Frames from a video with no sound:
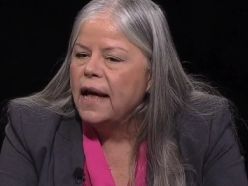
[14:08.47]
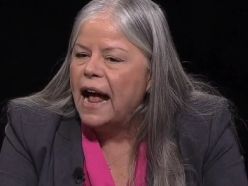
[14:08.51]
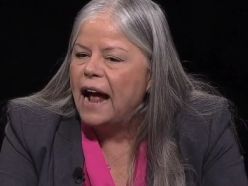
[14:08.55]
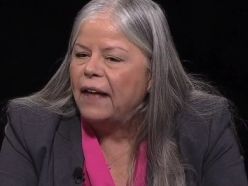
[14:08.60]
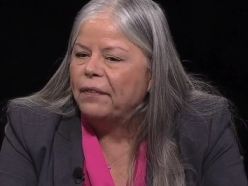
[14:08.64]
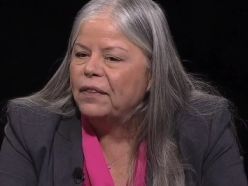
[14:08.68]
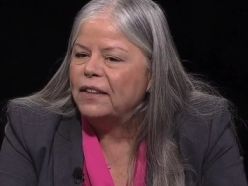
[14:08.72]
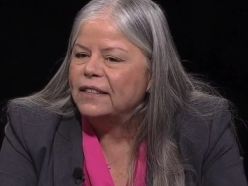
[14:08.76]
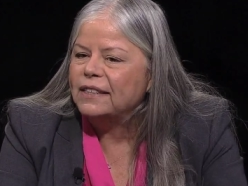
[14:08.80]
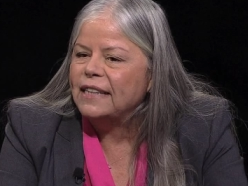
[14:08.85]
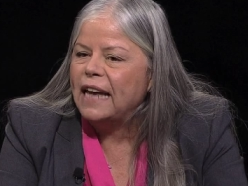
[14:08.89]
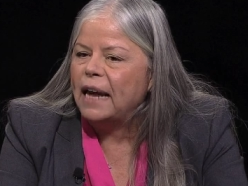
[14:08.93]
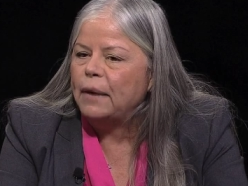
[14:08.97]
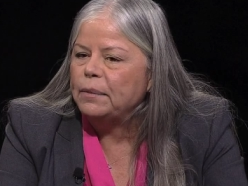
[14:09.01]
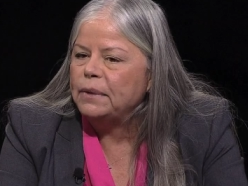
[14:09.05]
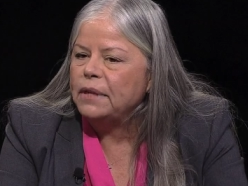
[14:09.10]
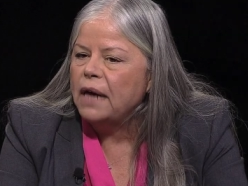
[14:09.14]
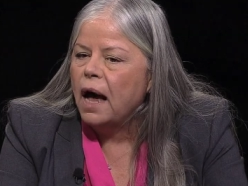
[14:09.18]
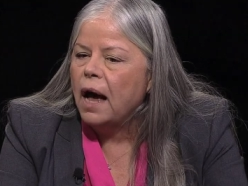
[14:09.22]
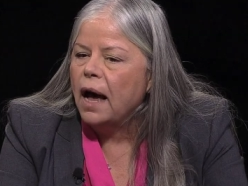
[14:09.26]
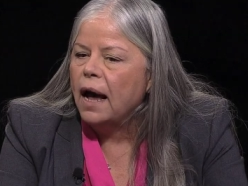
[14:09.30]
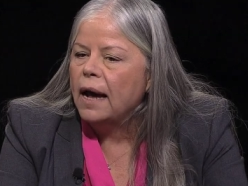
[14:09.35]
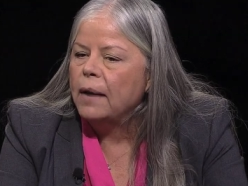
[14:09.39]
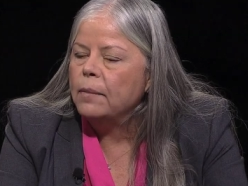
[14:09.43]
At the same
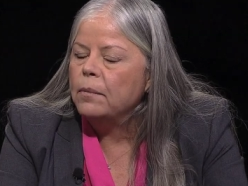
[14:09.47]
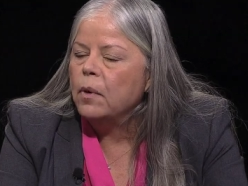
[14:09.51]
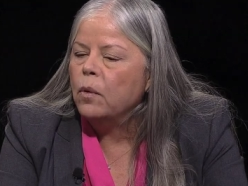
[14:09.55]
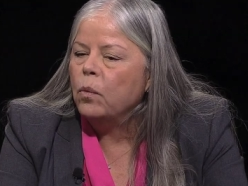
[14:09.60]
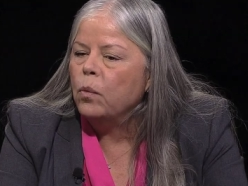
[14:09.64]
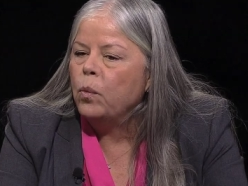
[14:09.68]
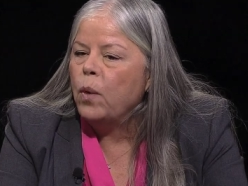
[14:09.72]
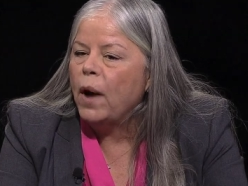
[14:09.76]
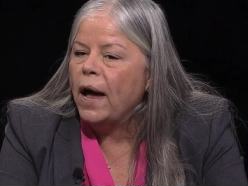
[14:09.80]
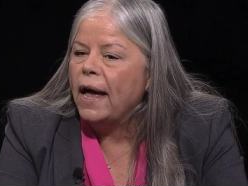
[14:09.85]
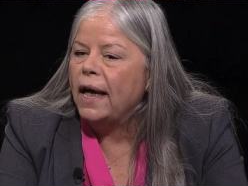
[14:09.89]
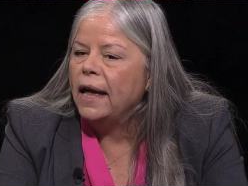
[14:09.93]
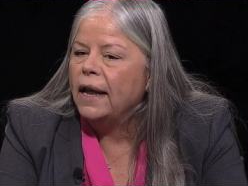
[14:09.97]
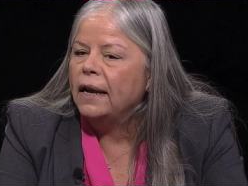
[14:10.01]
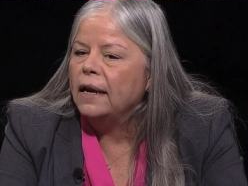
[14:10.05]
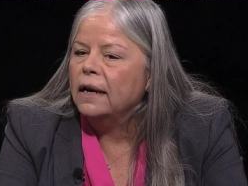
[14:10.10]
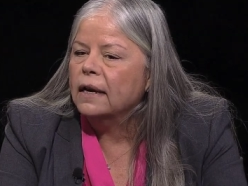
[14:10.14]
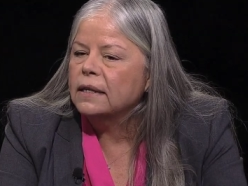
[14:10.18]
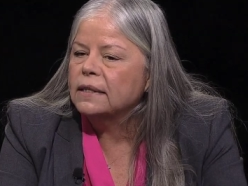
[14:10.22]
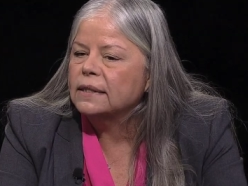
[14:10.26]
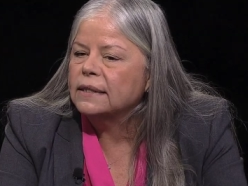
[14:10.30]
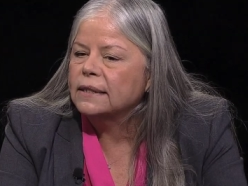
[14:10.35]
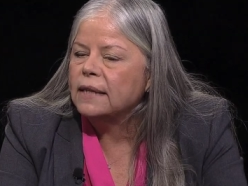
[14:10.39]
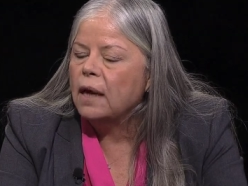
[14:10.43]
time,
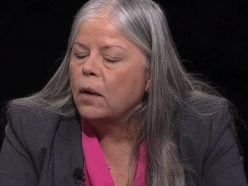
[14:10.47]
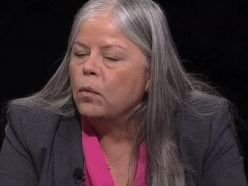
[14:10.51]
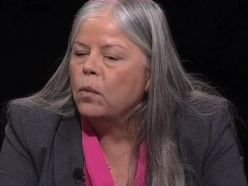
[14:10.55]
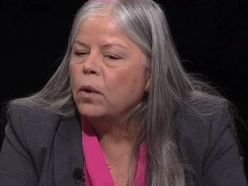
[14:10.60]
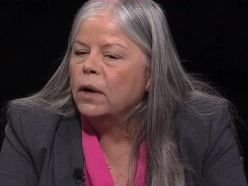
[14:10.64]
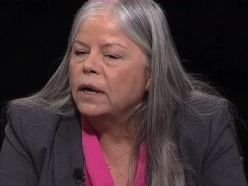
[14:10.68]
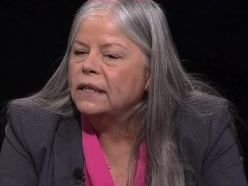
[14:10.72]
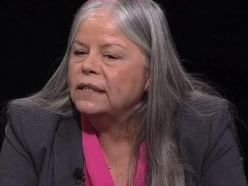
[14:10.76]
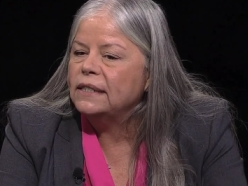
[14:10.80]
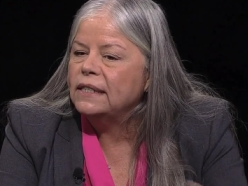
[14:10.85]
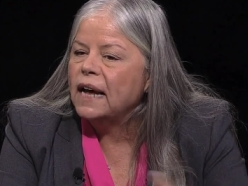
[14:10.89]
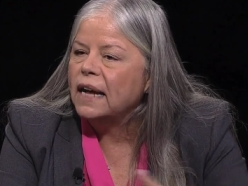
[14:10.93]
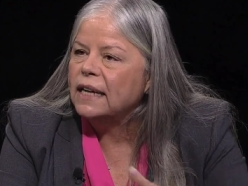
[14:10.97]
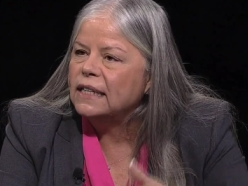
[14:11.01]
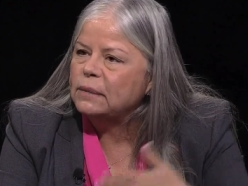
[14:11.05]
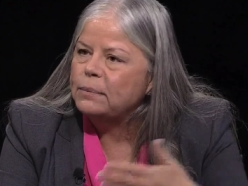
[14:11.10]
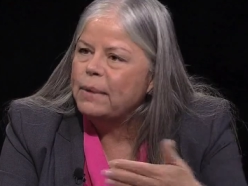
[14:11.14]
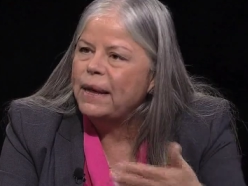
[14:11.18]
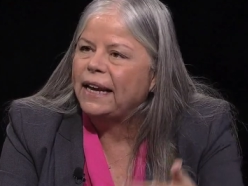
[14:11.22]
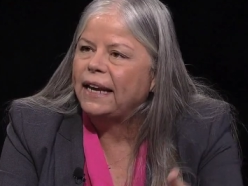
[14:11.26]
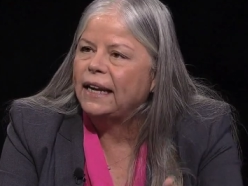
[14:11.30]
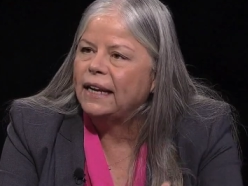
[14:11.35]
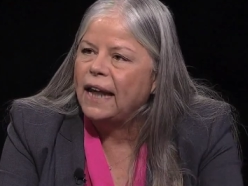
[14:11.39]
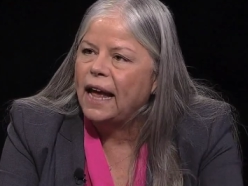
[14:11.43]
when someone does
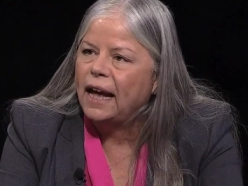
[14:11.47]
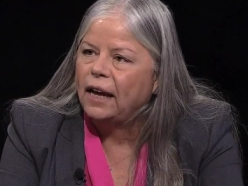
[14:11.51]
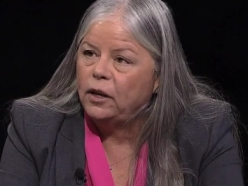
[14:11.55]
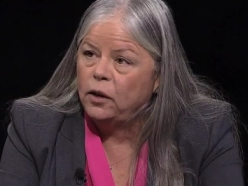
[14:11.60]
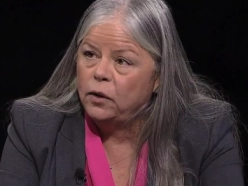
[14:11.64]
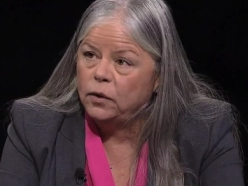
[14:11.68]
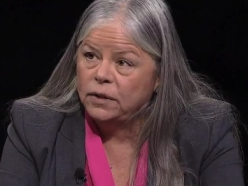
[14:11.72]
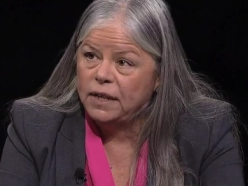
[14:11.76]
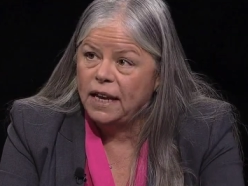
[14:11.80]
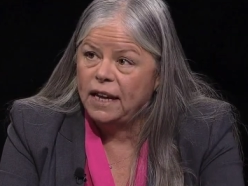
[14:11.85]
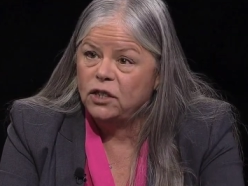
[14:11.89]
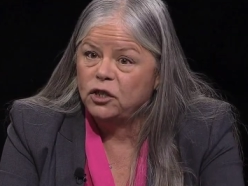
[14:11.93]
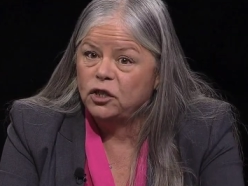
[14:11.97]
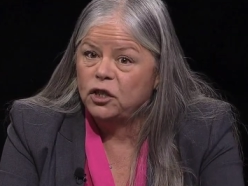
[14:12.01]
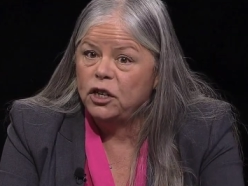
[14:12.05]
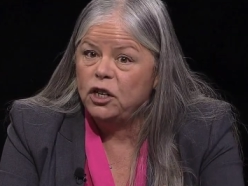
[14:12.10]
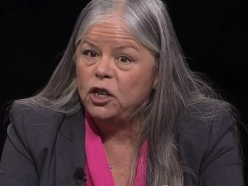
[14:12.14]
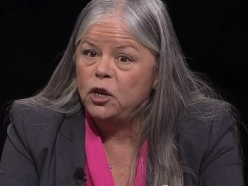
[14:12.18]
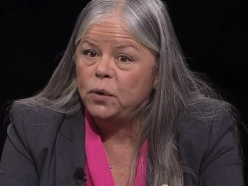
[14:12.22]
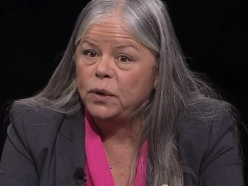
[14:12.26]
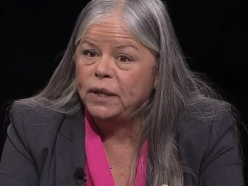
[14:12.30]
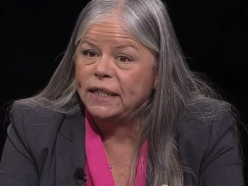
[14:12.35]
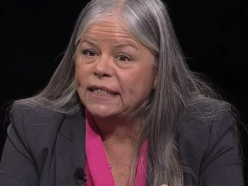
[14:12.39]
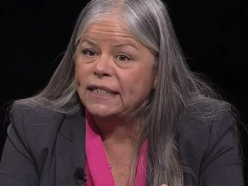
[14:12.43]
make an
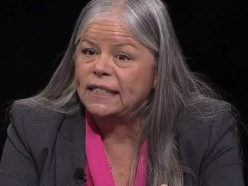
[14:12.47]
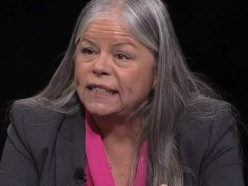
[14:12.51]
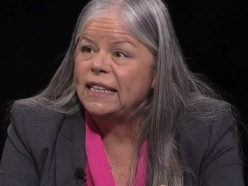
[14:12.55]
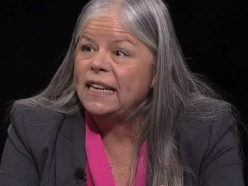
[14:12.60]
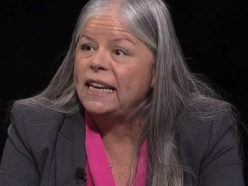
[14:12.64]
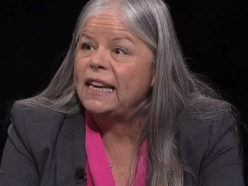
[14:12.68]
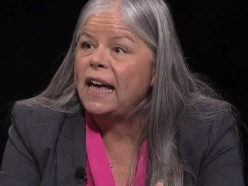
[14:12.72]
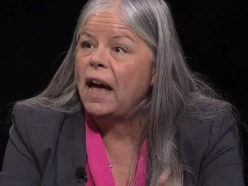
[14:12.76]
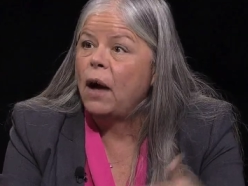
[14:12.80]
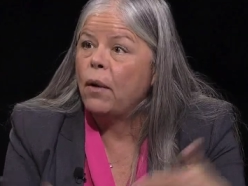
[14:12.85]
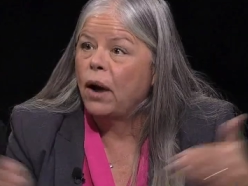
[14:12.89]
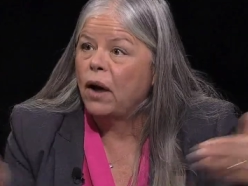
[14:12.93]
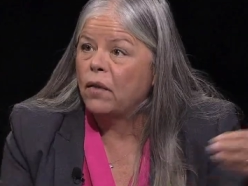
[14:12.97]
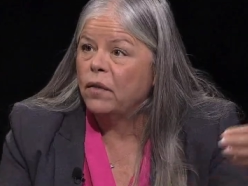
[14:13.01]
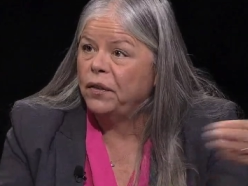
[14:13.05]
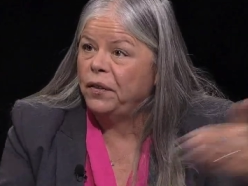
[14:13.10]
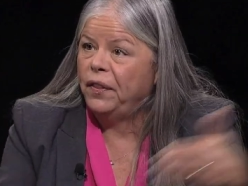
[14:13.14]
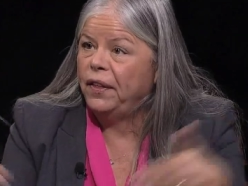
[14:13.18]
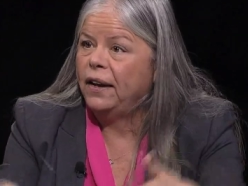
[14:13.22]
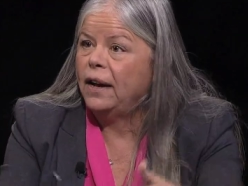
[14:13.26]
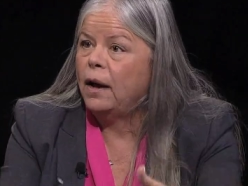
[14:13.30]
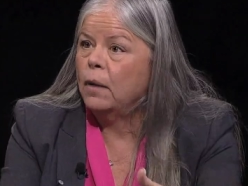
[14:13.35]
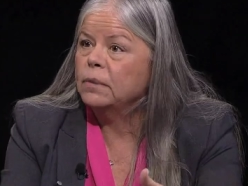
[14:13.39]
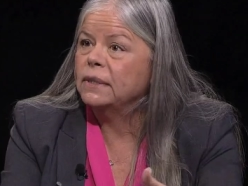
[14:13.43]
accusation, you can see how
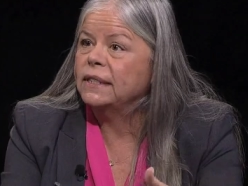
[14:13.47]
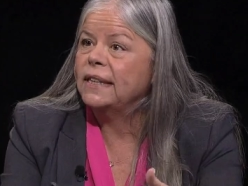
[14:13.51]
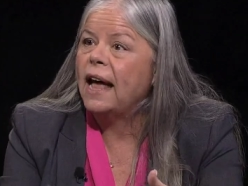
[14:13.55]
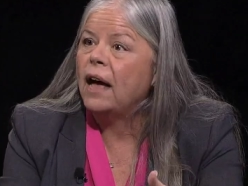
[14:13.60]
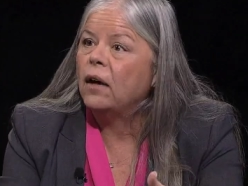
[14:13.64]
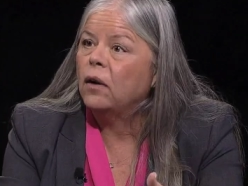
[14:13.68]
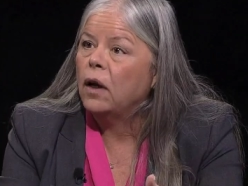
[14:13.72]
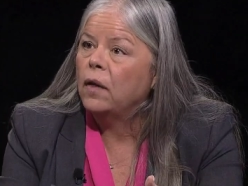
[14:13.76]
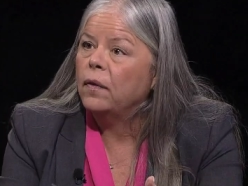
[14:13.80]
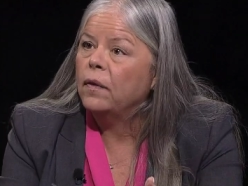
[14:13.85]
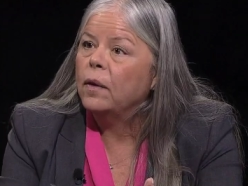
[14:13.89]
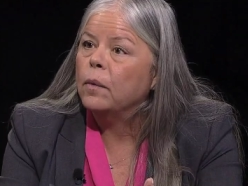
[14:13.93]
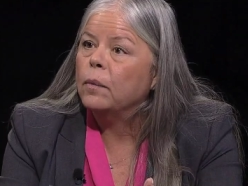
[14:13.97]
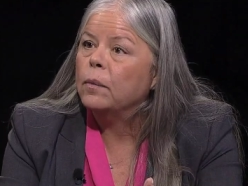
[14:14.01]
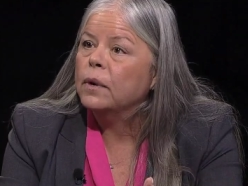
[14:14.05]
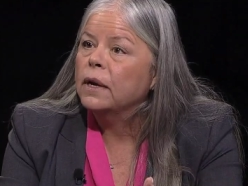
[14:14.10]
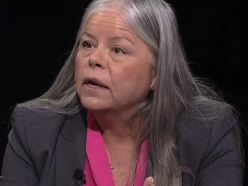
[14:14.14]
everything comes down on them.